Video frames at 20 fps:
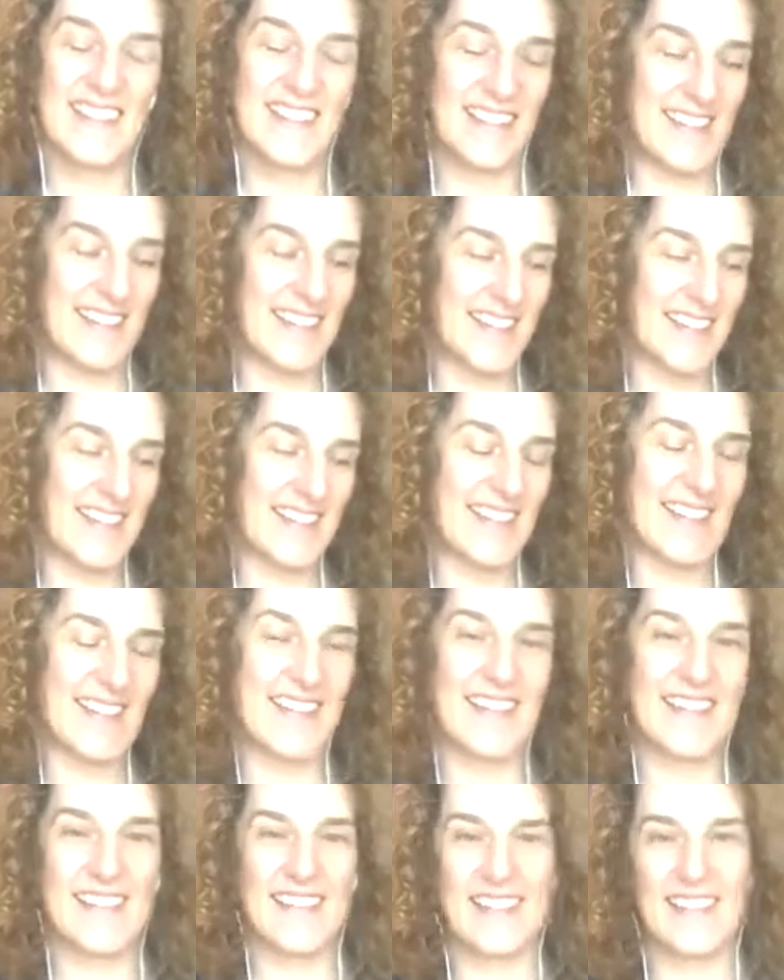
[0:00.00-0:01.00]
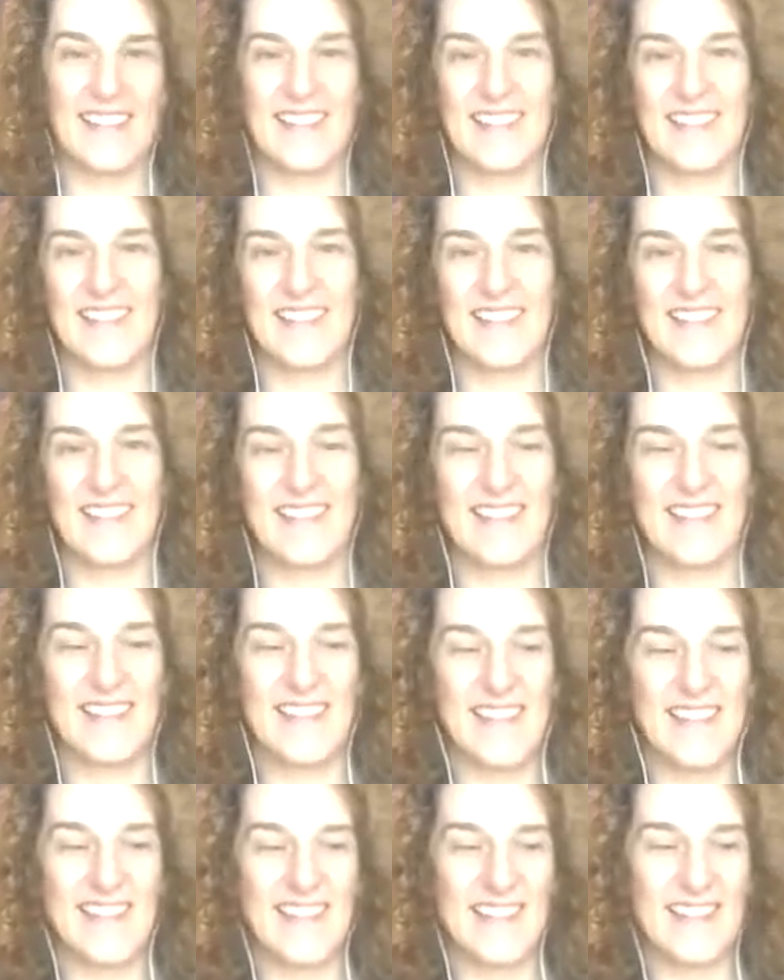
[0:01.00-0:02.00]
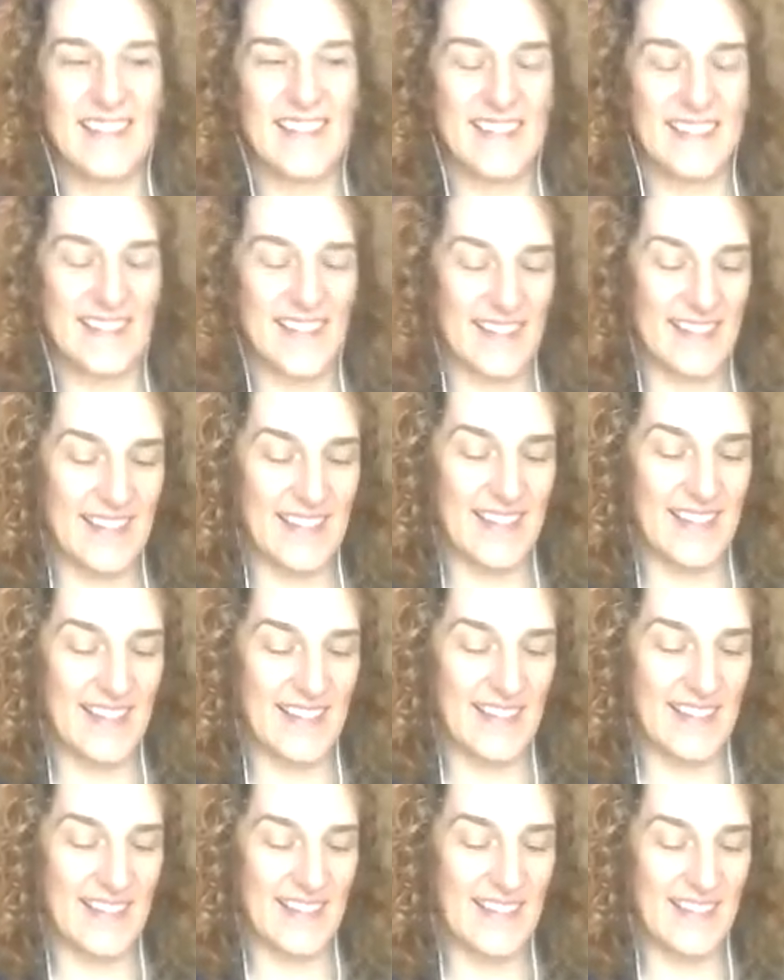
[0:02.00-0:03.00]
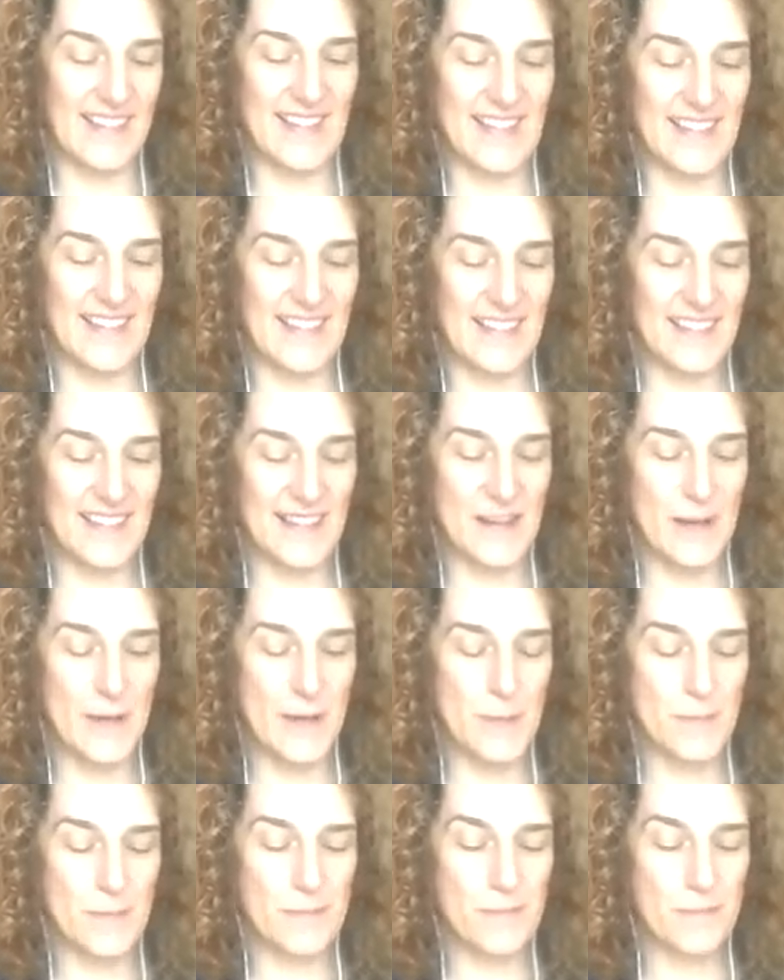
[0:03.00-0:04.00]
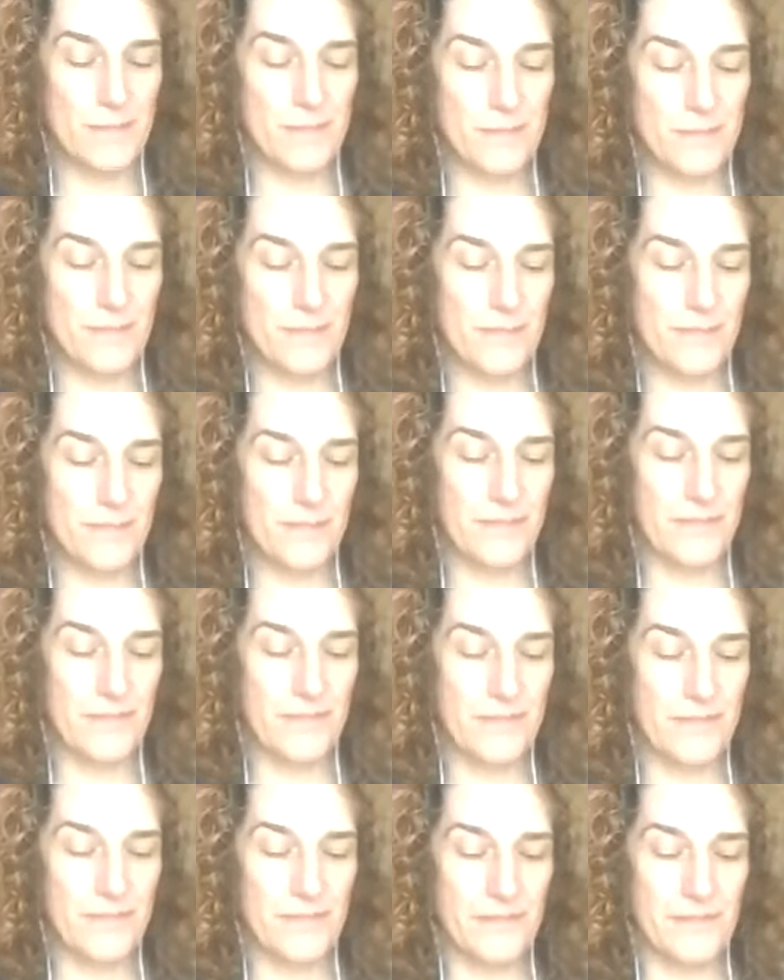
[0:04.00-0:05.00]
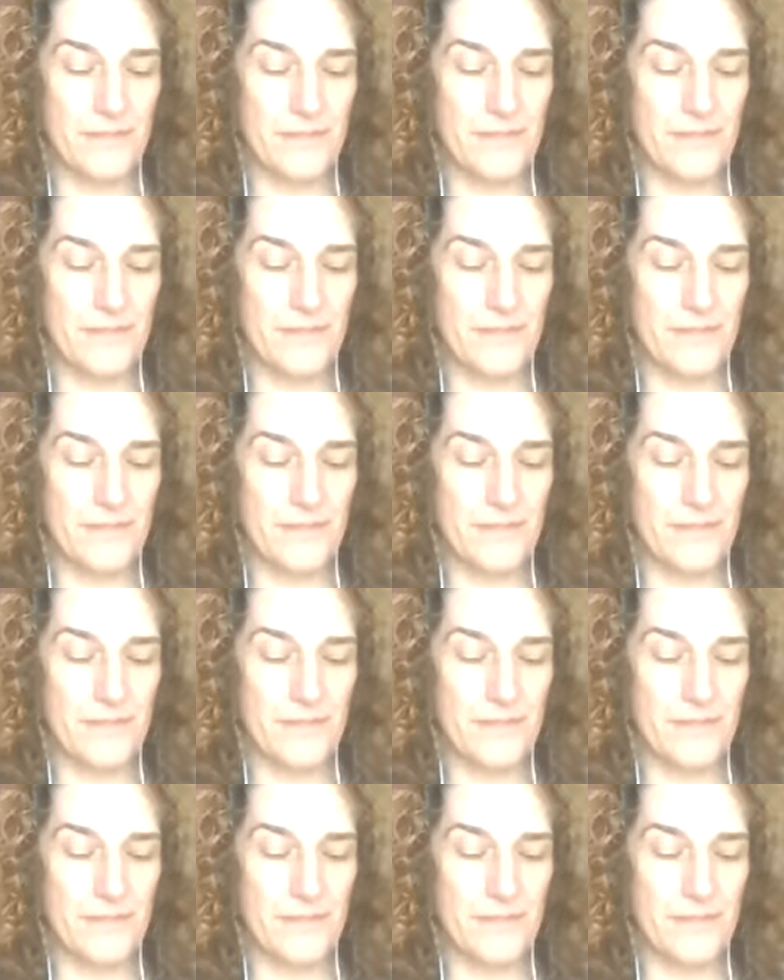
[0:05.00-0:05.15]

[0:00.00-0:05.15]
This person isn't speaking.